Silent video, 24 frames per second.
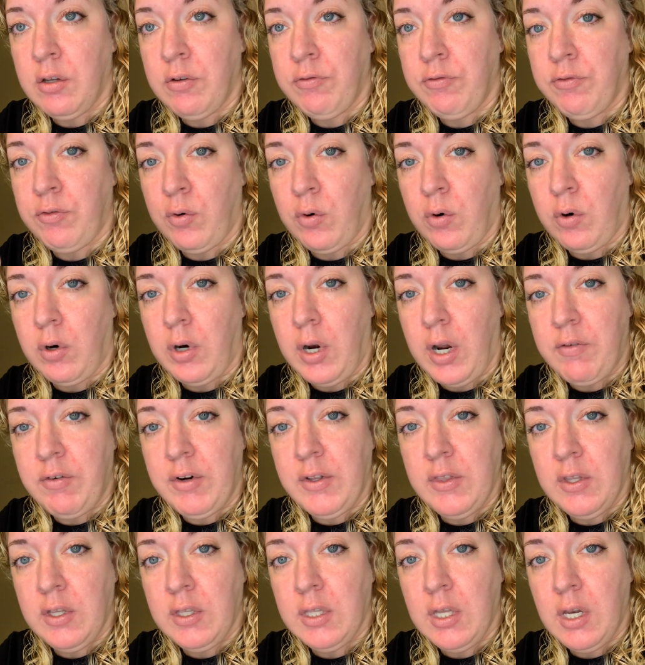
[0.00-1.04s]
for
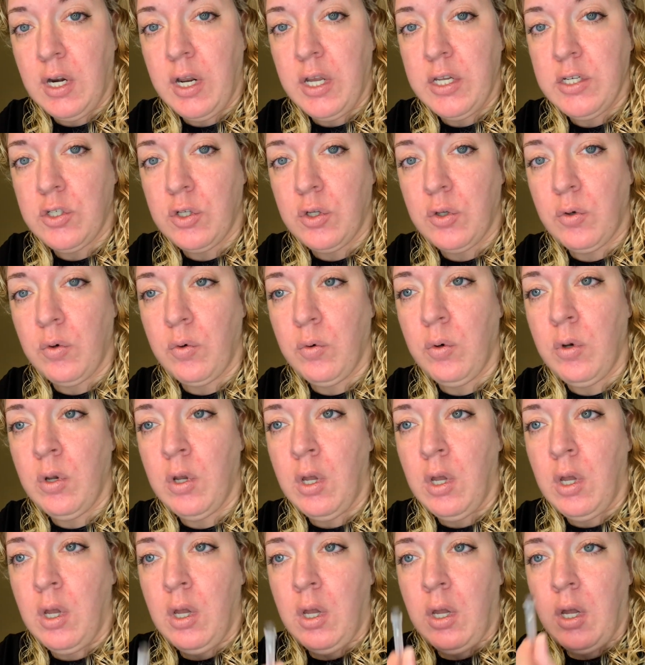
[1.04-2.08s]
everything that I do
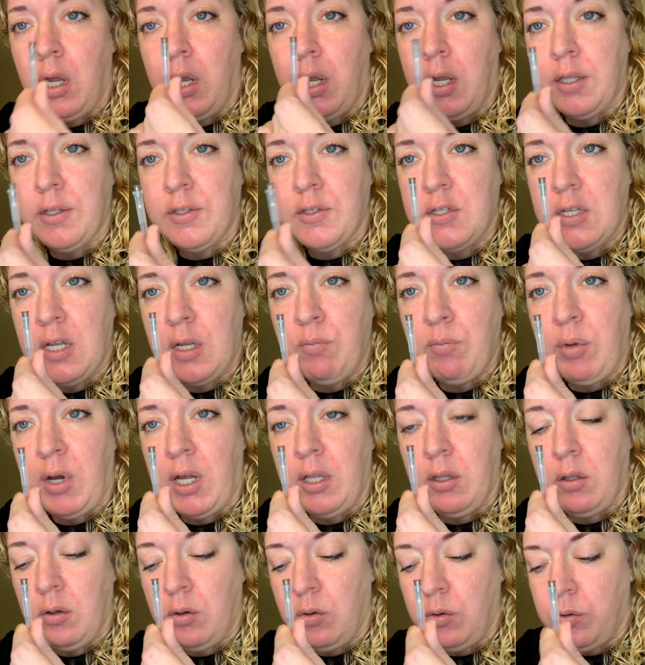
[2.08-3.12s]
and the same
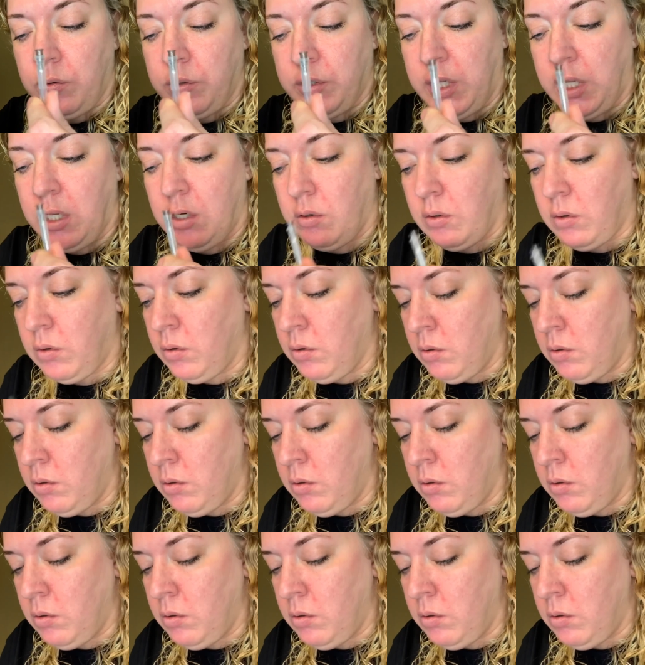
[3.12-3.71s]
pilot hole needle.